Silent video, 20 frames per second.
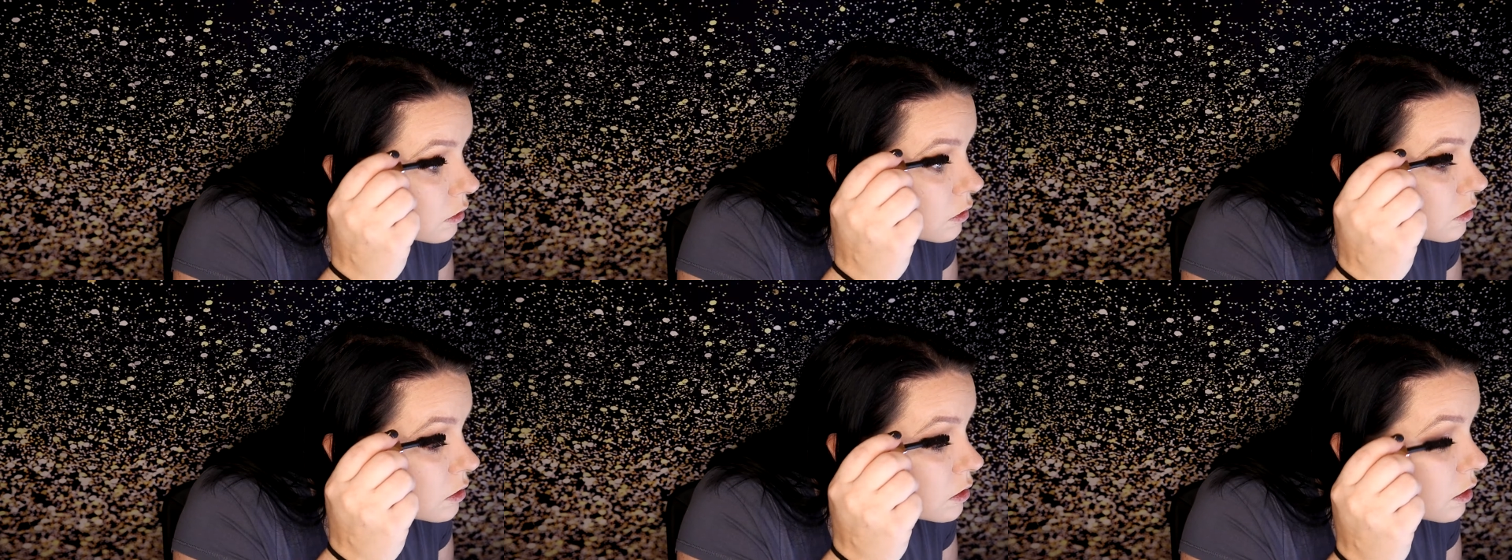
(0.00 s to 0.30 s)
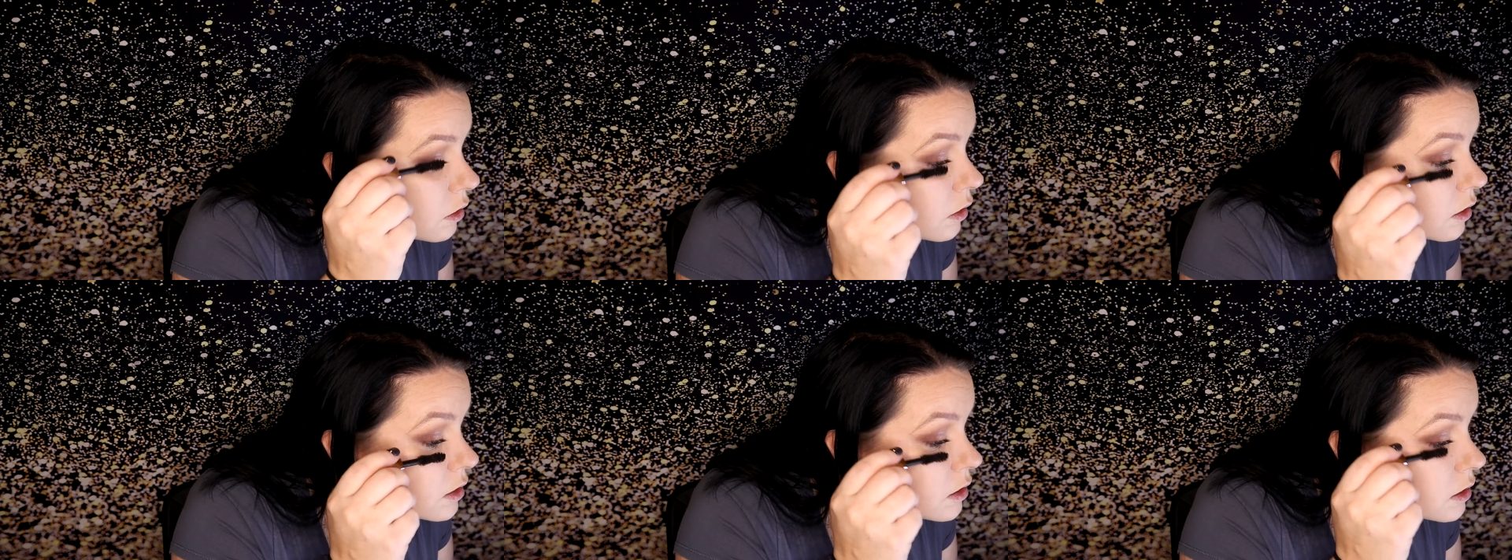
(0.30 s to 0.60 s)

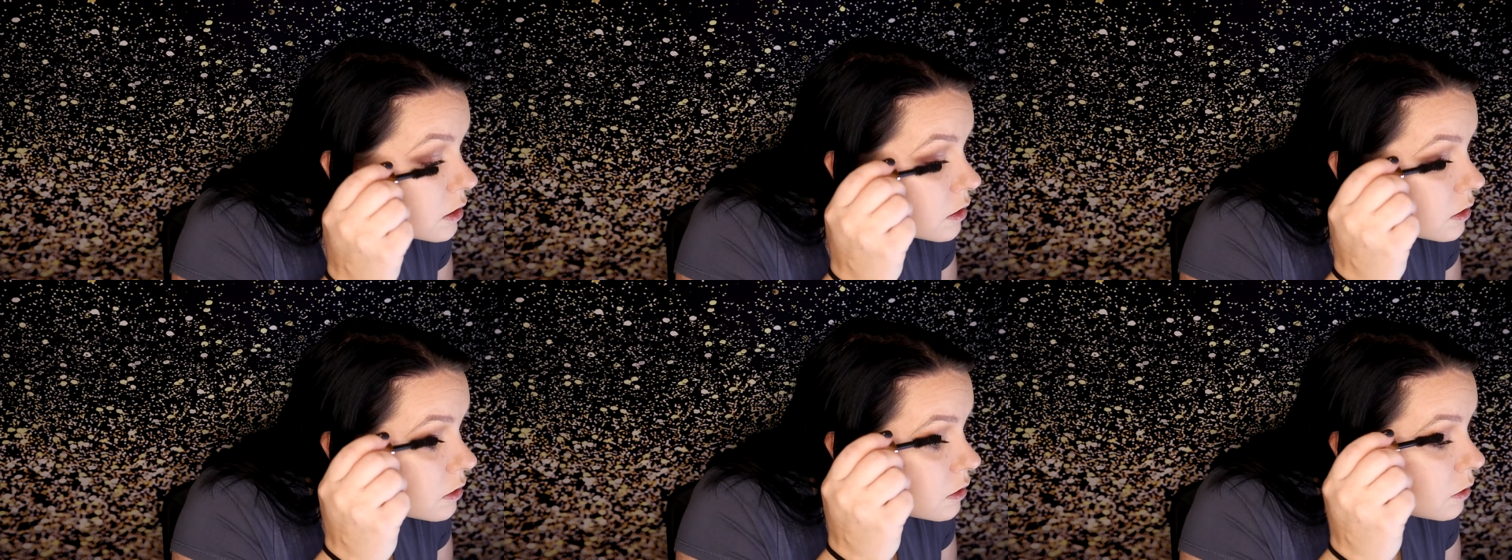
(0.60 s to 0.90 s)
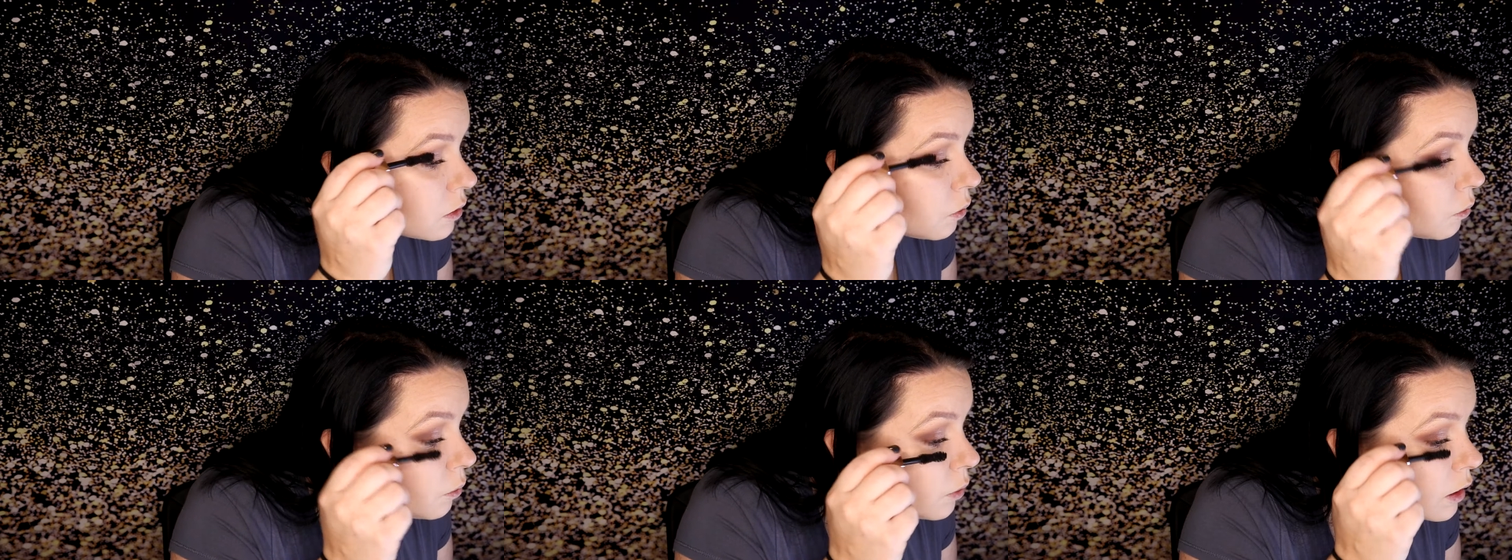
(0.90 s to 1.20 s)
So this
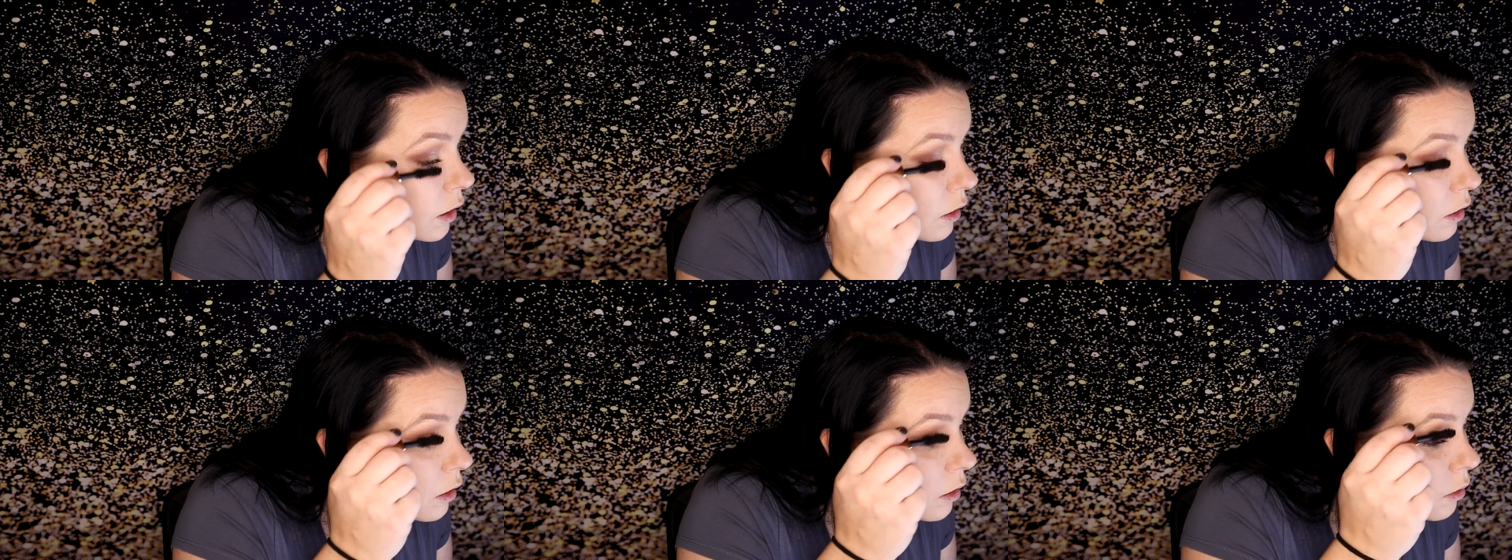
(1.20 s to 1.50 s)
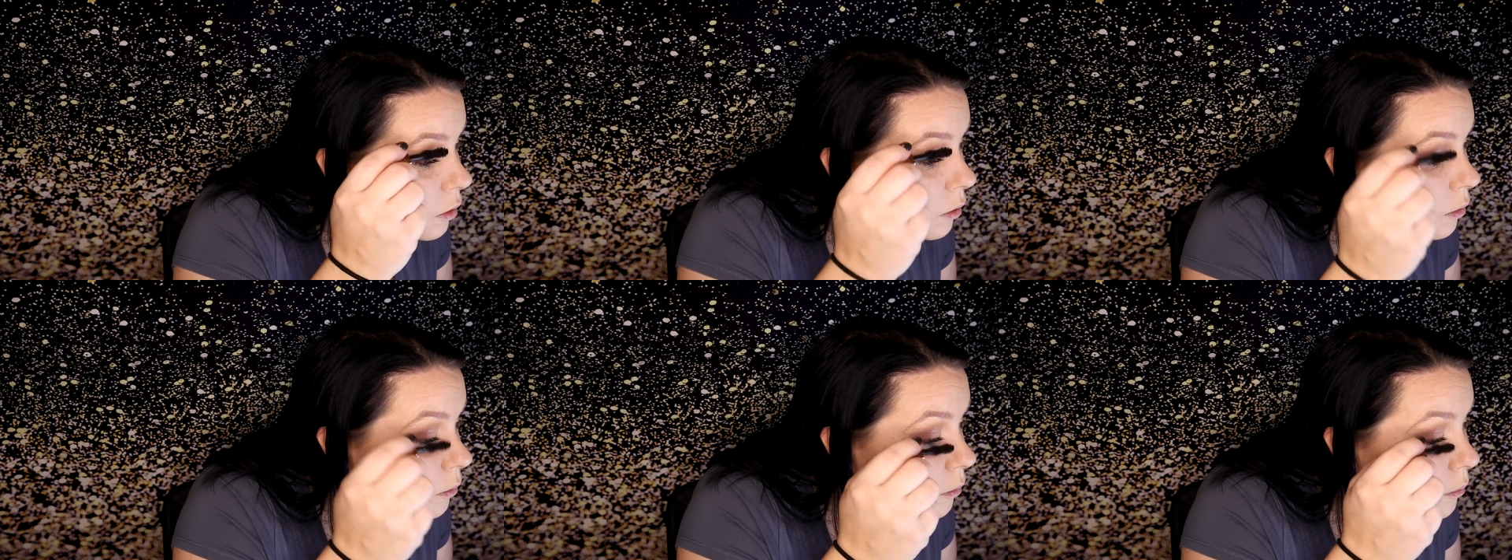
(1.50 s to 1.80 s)
is one of
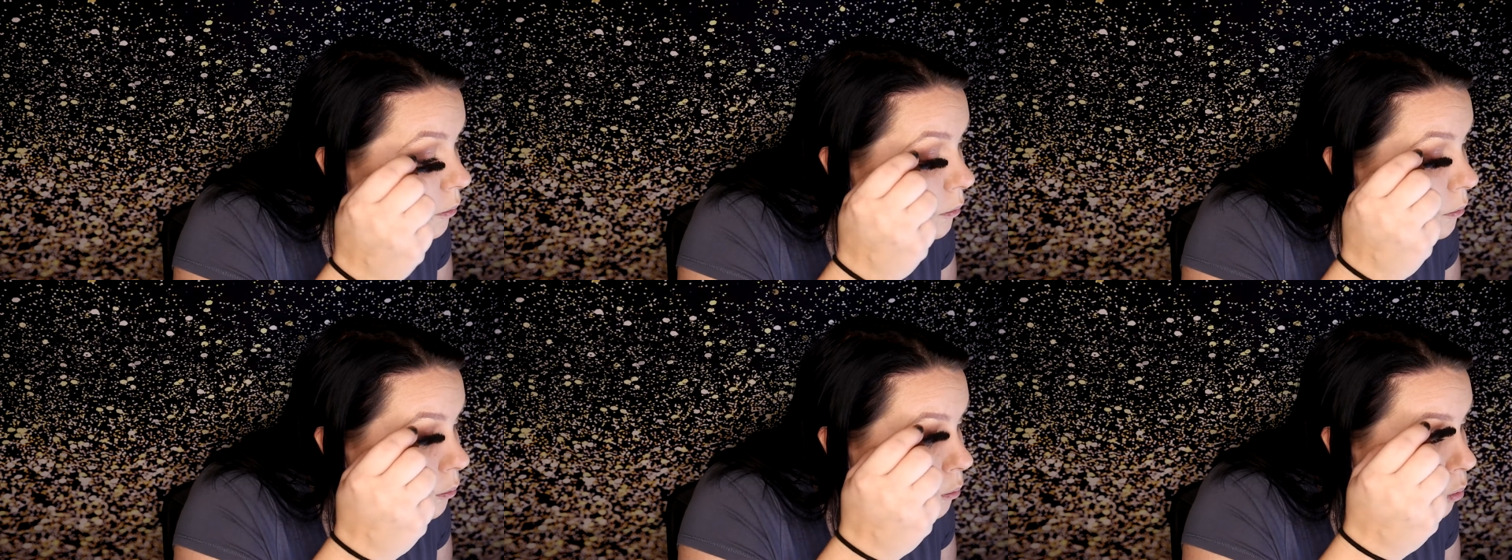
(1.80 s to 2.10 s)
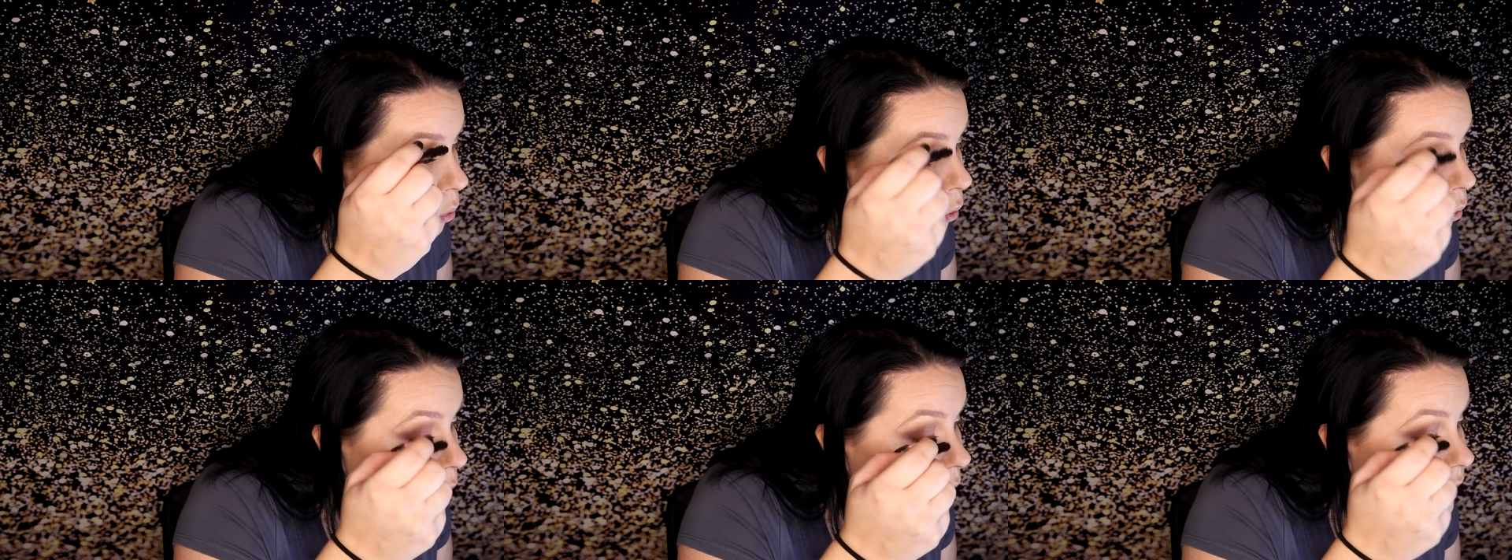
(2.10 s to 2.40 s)
the
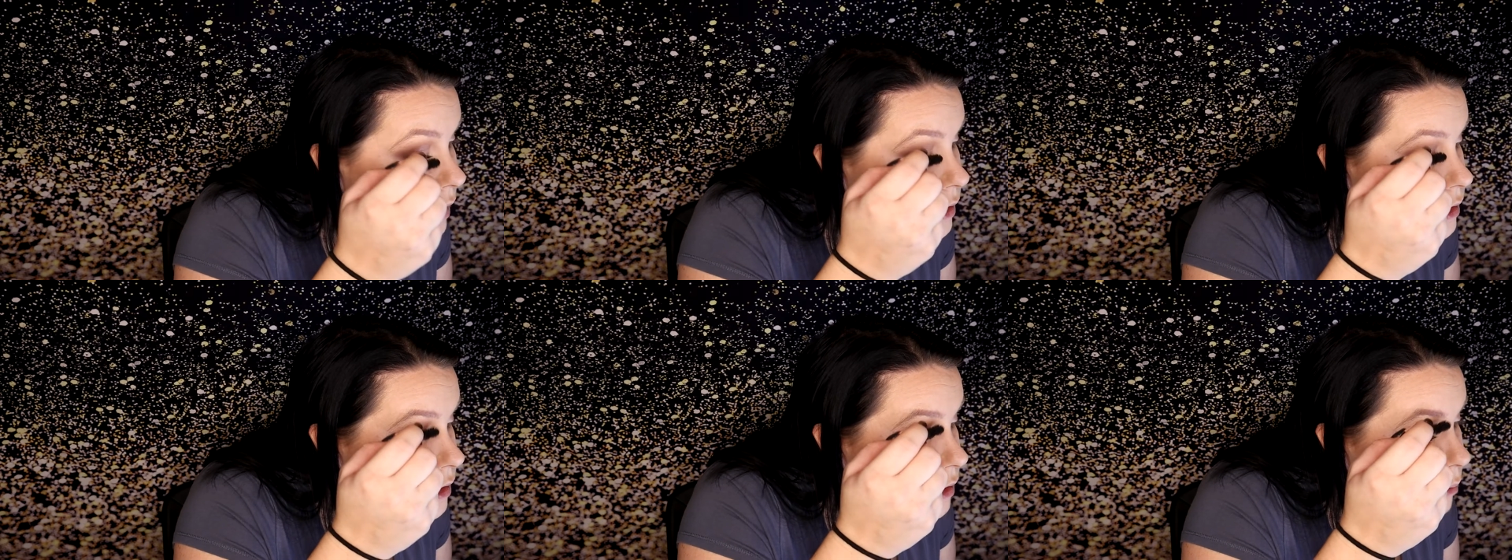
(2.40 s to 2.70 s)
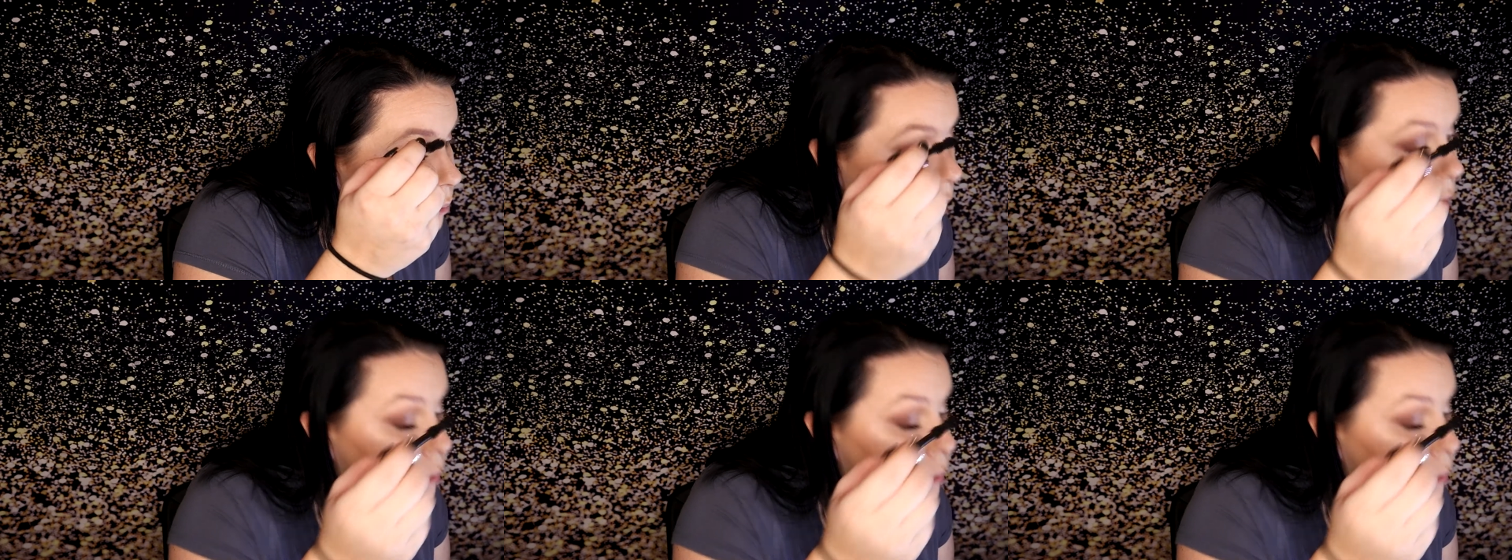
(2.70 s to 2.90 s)
points in